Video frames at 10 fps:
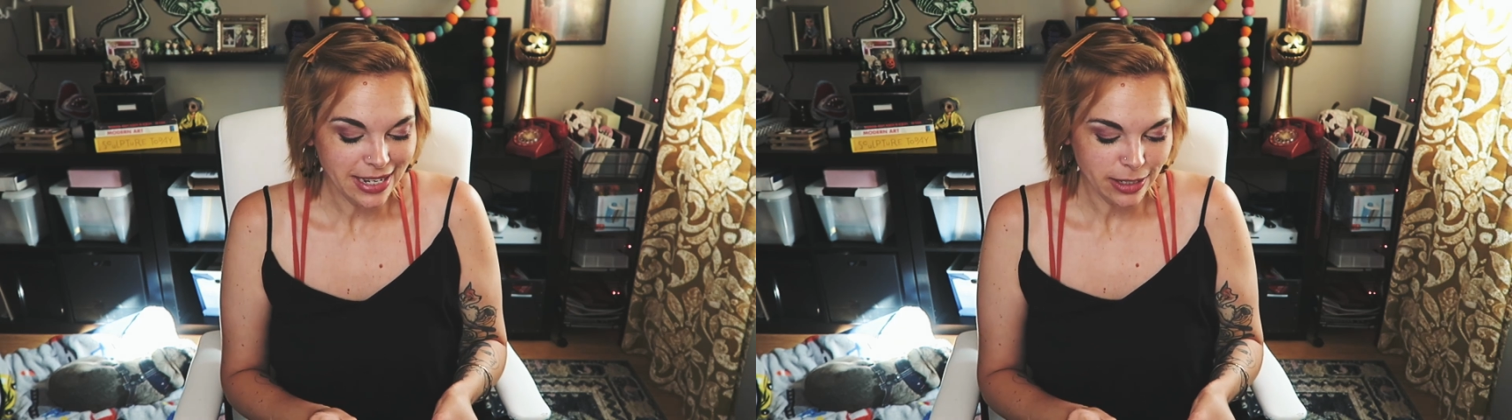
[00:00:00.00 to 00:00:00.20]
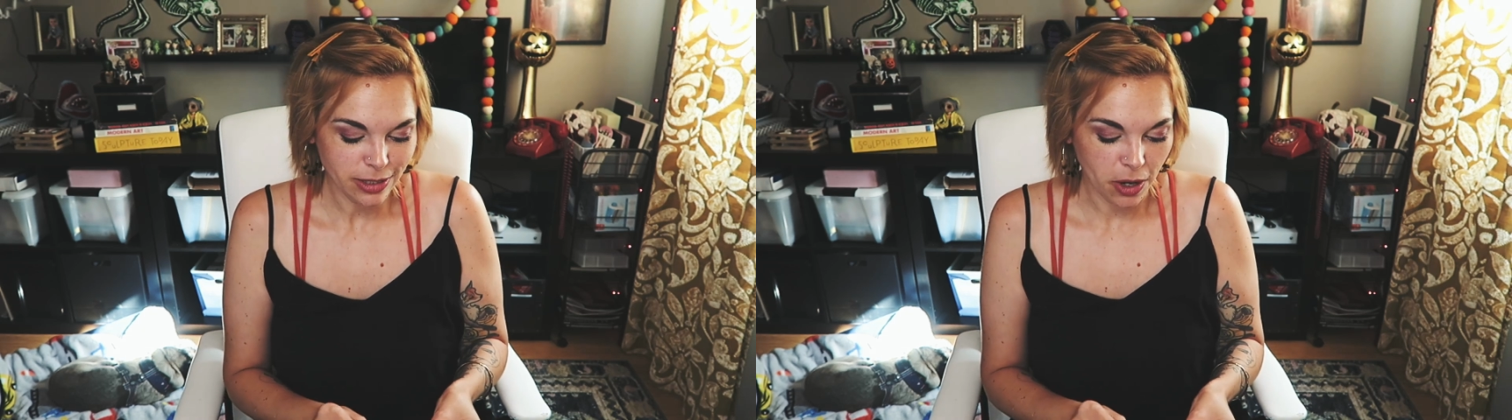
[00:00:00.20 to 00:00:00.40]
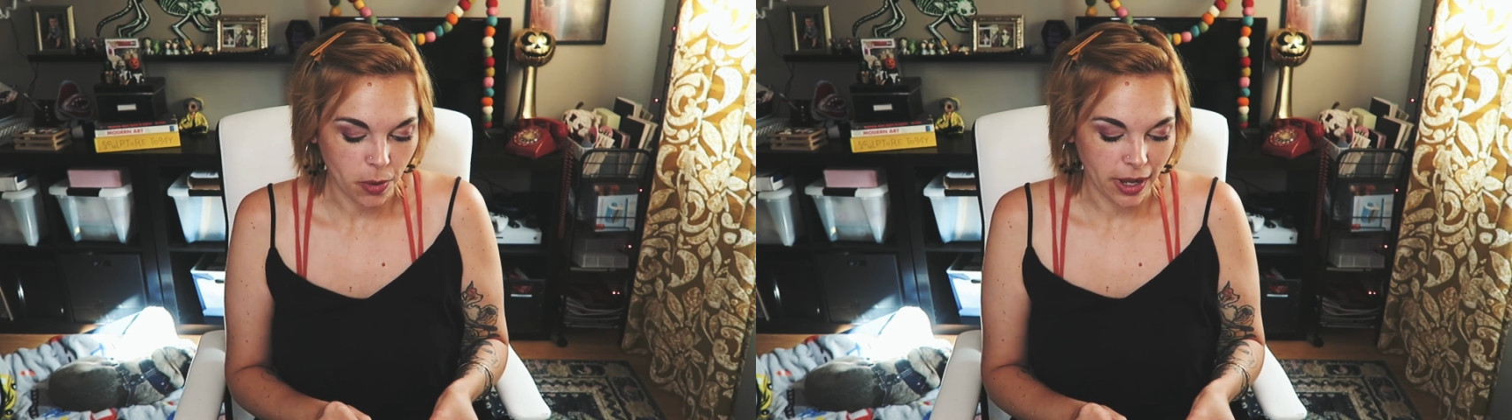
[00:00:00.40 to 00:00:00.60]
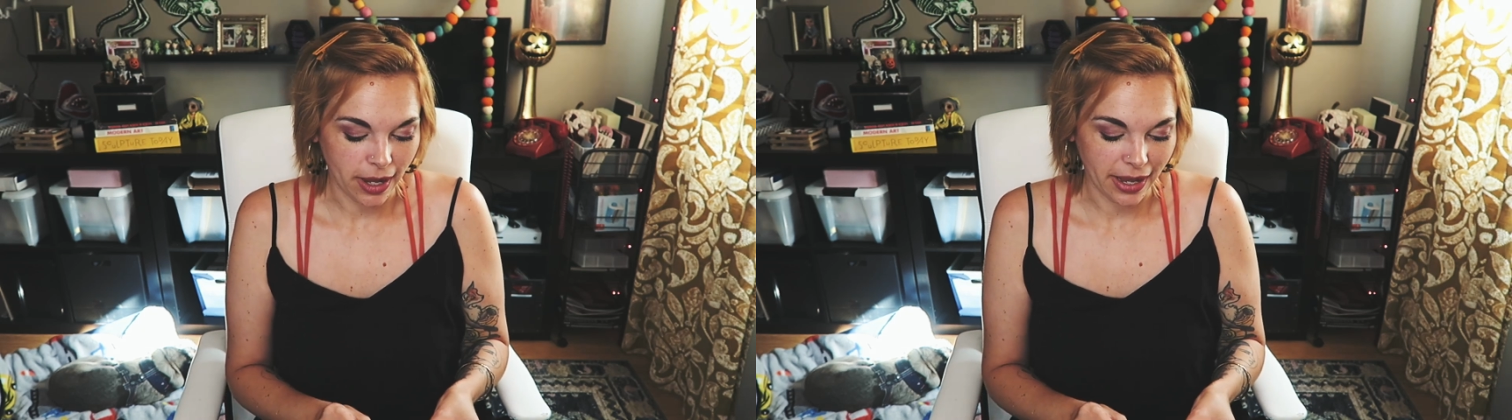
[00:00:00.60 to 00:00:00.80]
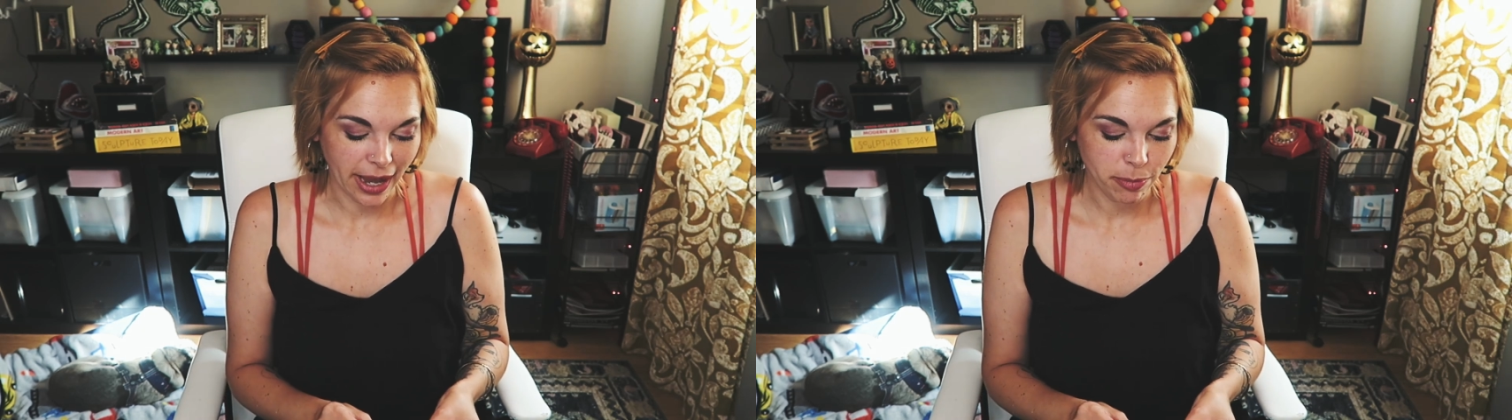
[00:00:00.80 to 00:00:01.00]
So
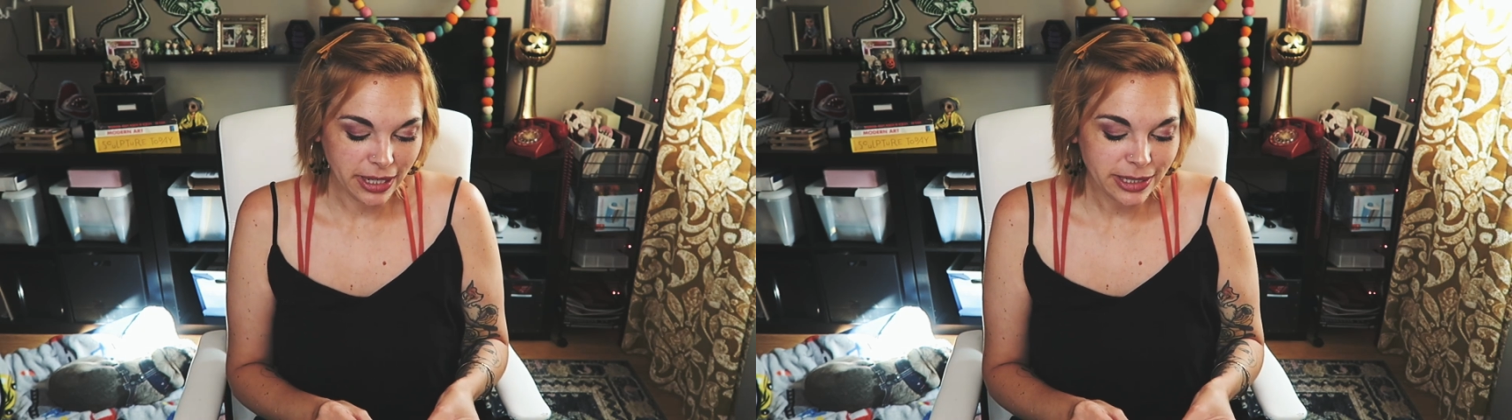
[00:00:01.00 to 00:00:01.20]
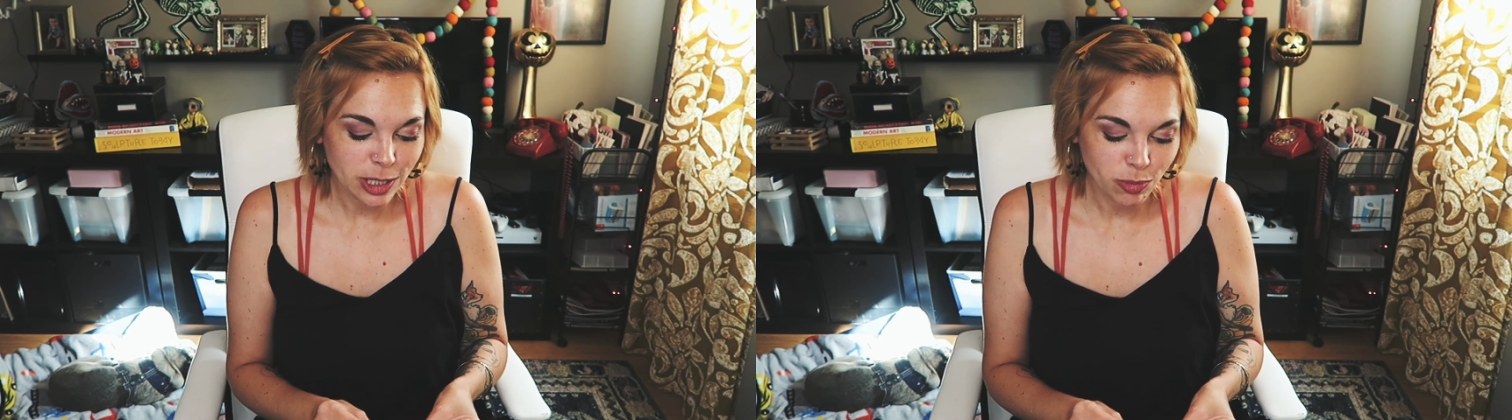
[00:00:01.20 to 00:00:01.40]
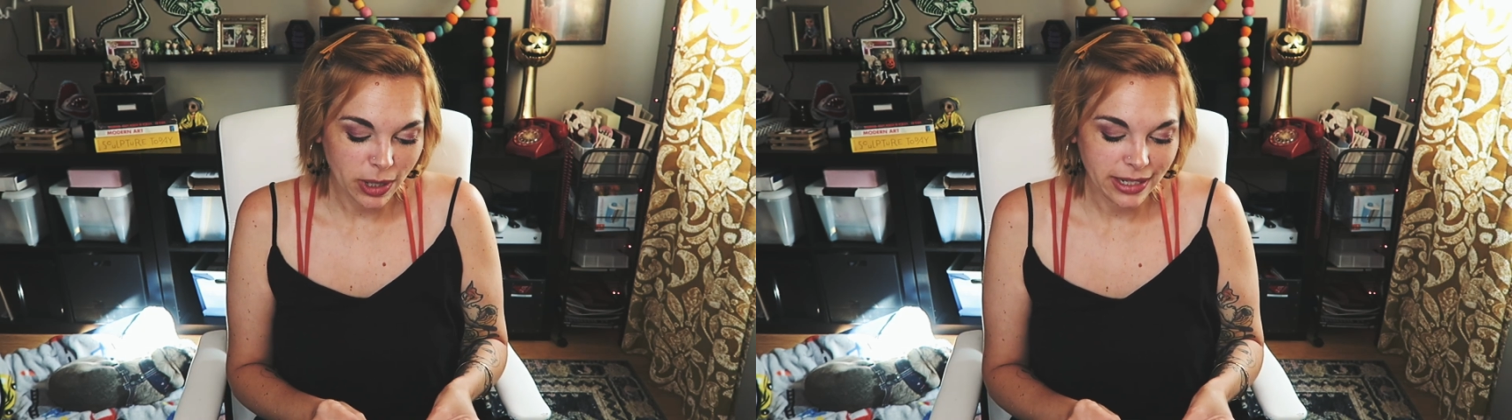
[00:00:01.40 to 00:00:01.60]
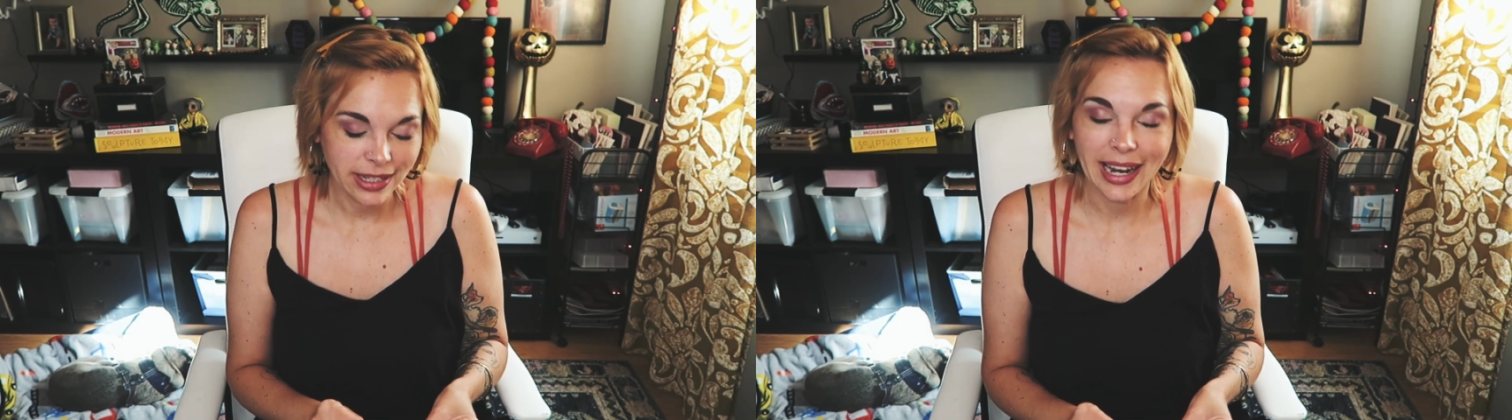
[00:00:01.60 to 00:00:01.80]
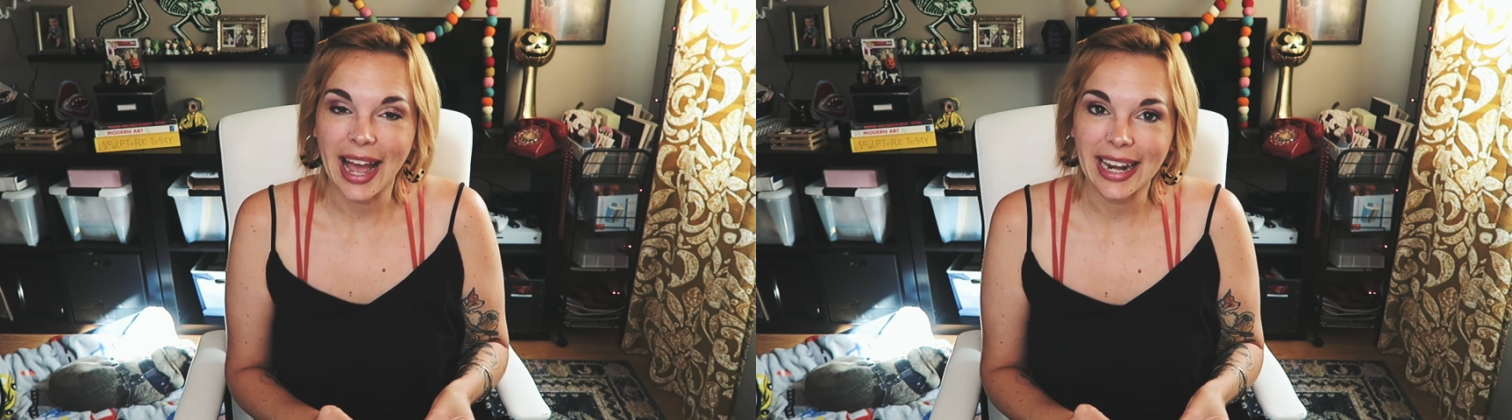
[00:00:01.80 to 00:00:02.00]
I picked a spread
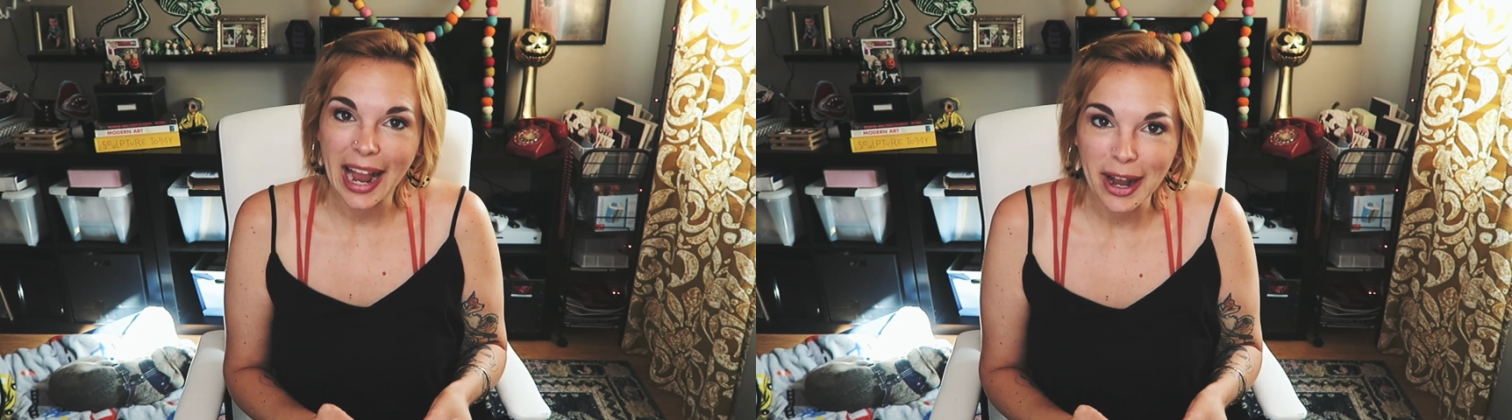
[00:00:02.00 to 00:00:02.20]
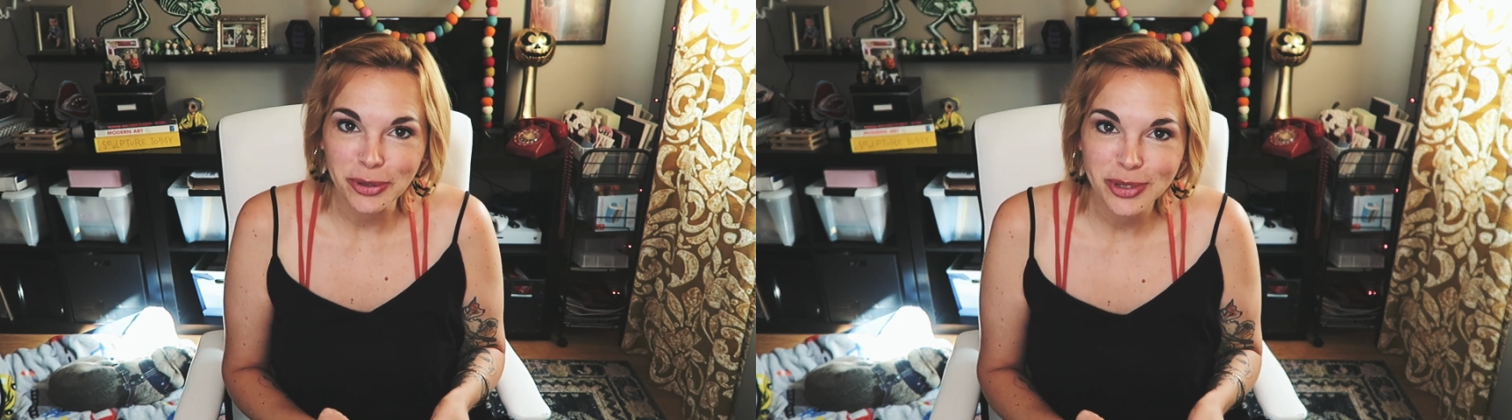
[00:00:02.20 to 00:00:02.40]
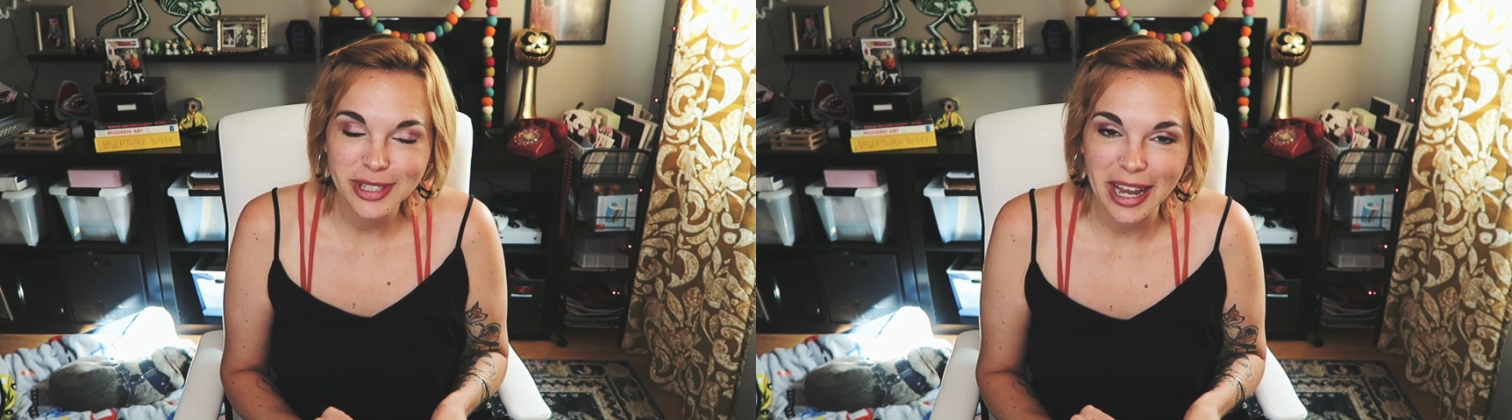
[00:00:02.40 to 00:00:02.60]
that had a house,